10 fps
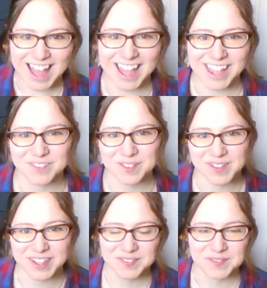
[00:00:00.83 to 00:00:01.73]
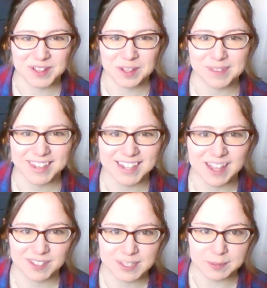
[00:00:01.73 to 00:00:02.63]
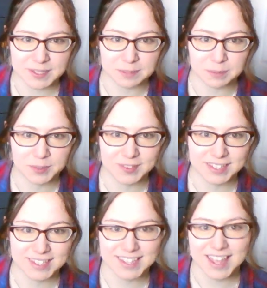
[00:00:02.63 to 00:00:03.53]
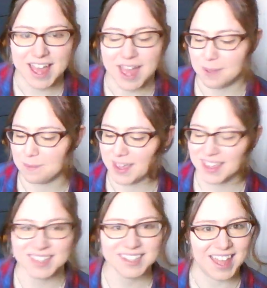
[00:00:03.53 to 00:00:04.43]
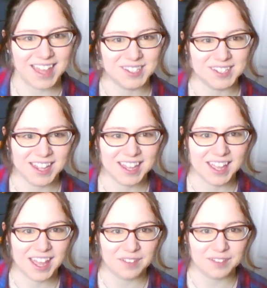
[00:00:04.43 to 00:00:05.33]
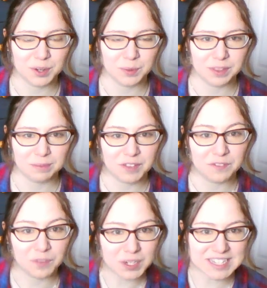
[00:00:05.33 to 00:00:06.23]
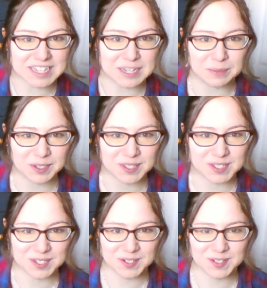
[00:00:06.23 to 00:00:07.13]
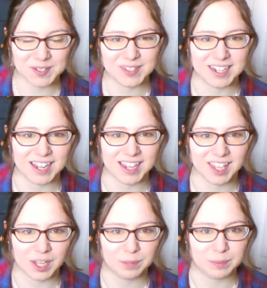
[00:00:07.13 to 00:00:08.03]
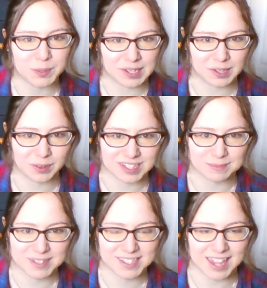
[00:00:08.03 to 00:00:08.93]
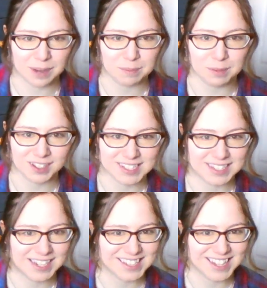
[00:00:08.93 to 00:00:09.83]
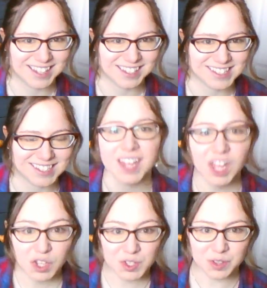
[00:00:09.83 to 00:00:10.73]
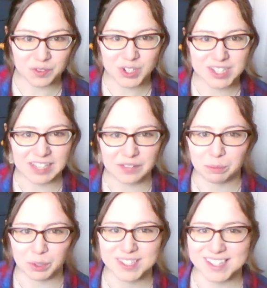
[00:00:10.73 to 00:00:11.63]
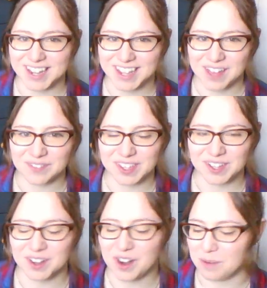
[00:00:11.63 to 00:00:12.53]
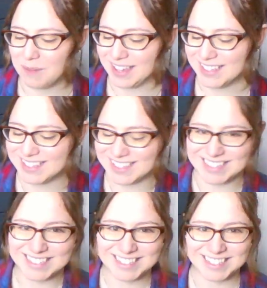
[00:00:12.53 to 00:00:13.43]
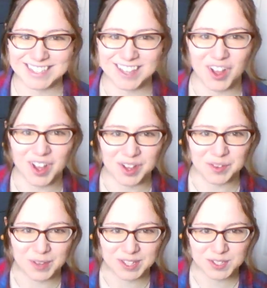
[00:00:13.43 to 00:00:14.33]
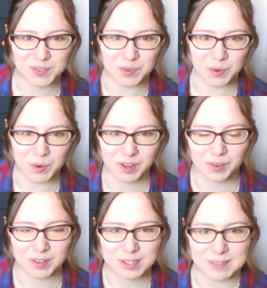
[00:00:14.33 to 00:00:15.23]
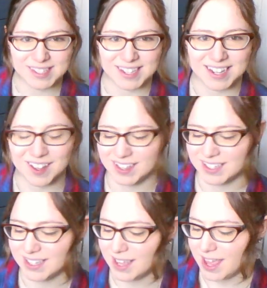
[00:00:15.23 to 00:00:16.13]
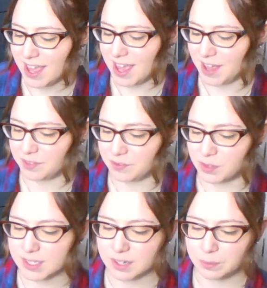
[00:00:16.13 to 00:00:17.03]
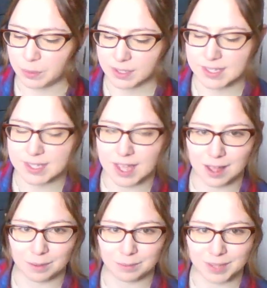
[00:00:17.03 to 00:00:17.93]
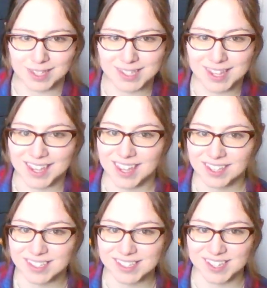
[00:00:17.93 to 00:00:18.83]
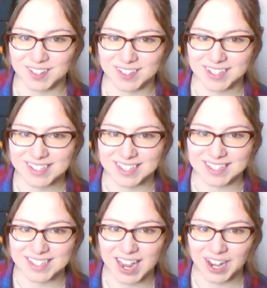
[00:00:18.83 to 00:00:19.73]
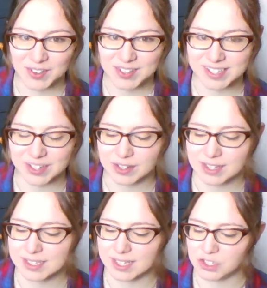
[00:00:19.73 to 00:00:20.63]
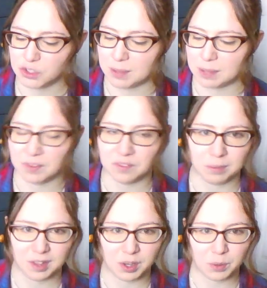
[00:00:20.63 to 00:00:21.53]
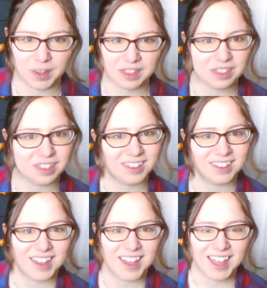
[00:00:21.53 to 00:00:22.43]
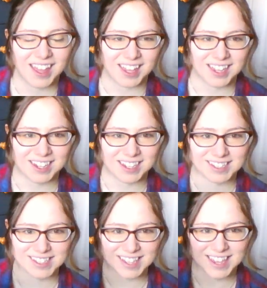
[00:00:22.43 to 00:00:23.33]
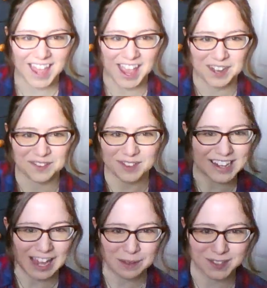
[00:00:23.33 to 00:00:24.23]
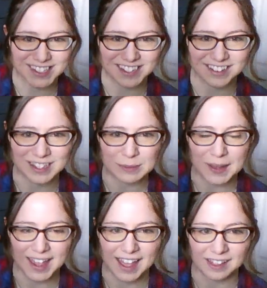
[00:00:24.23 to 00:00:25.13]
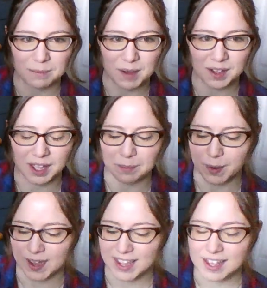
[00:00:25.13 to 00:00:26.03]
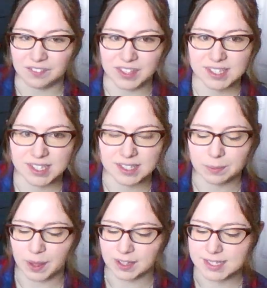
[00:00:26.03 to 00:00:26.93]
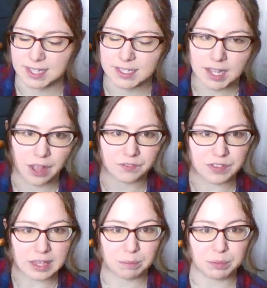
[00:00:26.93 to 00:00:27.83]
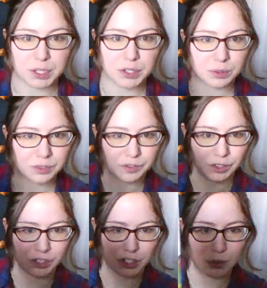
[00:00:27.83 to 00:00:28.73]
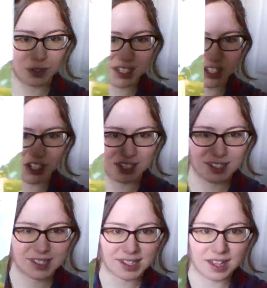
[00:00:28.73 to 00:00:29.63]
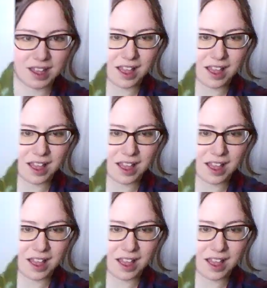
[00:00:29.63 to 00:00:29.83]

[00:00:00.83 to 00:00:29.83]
Hi everyone, welcome again to Owl's Books and Movies. I'm Megan and today I have here with me 14 books to show you that I got between Christmas and Boxing Day sales. So the first 11 books that I have here are my exciting uh, ones for Christmas that I got. Uh, the first set of books um, is a series, an entire series that you may be familiar with. It is the Anne of Green Gables series by L.M. Montgomery. This is a box set of the beautiful new editions